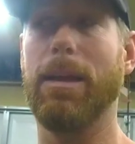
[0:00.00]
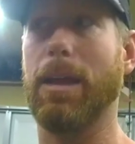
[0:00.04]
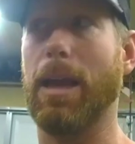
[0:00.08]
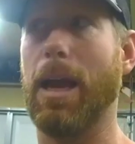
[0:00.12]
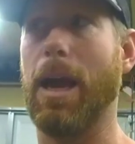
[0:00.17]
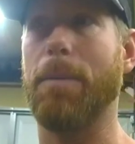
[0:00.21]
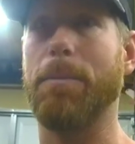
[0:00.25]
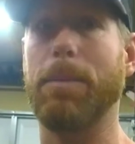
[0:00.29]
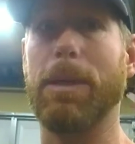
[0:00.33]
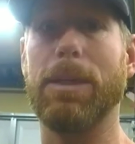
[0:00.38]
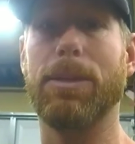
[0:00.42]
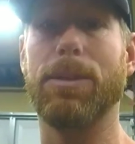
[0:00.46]

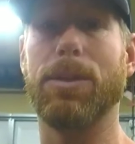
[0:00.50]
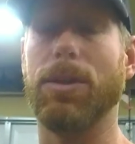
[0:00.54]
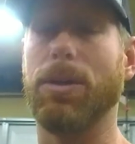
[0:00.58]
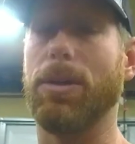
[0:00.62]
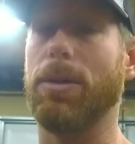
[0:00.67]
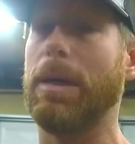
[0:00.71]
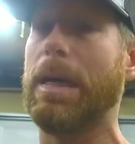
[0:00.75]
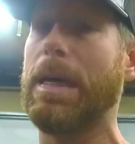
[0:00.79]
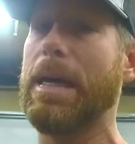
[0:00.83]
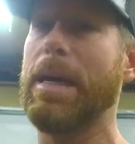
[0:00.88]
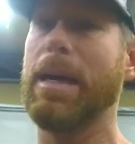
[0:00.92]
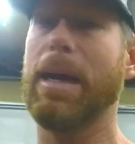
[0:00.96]
yeah me
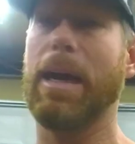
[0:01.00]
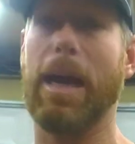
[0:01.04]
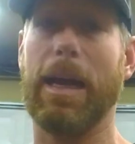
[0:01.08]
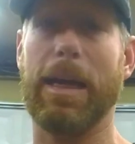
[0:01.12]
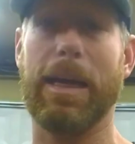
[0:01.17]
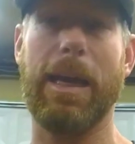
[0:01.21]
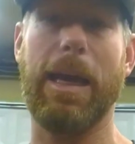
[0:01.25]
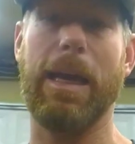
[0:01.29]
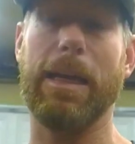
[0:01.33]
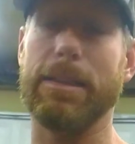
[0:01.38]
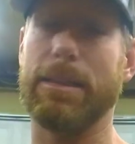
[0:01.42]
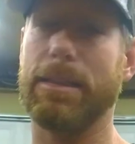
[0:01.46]
too
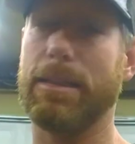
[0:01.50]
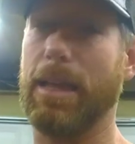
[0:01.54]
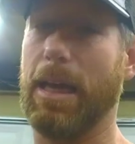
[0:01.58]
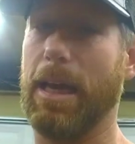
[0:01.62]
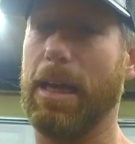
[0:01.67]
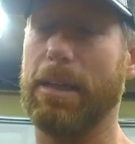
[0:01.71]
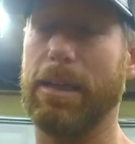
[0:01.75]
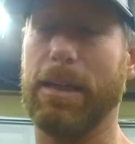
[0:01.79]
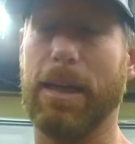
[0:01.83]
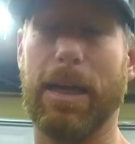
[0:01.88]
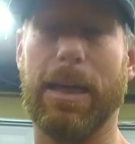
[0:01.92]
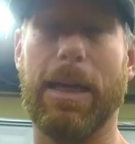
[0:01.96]
i can't
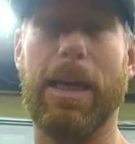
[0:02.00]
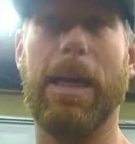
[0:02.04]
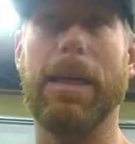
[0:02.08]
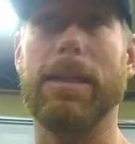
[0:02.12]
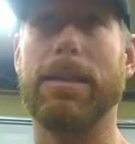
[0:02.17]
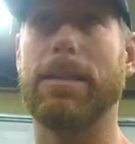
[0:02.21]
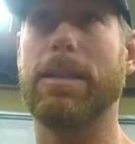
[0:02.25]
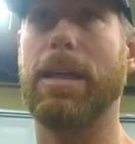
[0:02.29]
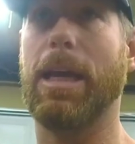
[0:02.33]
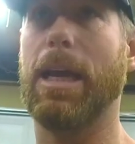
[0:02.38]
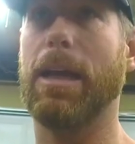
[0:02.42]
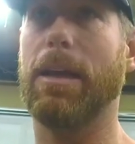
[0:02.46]
stand it i
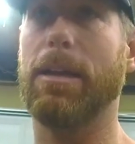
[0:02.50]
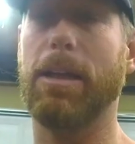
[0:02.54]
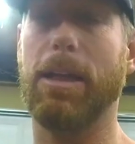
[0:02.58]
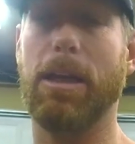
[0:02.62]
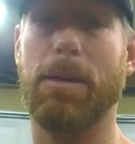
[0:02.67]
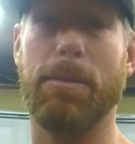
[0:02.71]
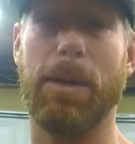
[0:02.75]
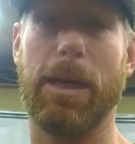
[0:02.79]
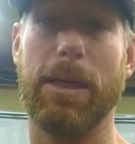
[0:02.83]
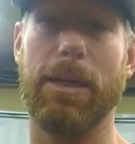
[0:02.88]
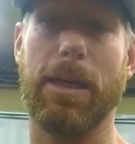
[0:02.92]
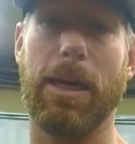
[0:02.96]
can't stand
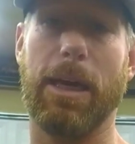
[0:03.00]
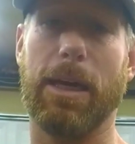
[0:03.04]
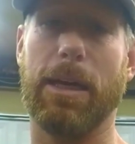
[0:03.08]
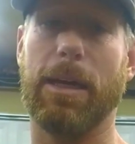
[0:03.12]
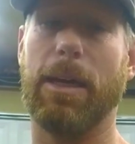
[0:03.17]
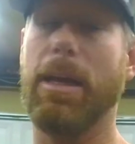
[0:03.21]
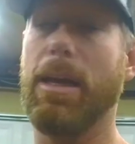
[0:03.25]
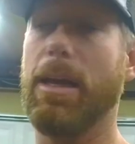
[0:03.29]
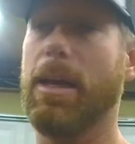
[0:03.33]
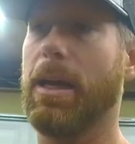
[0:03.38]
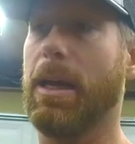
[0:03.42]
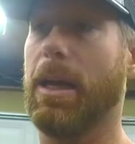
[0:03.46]
cleaning my
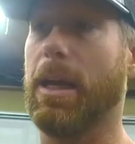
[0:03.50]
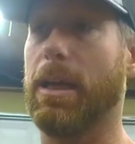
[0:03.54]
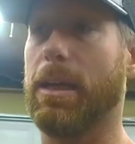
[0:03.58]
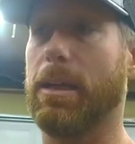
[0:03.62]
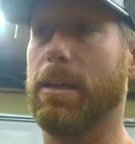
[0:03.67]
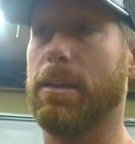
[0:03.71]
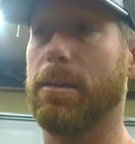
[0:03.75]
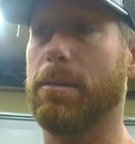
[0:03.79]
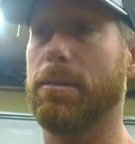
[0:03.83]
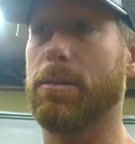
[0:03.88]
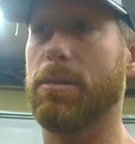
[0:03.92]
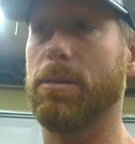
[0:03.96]
deck
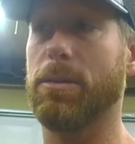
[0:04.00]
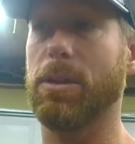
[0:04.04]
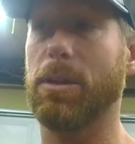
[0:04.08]
and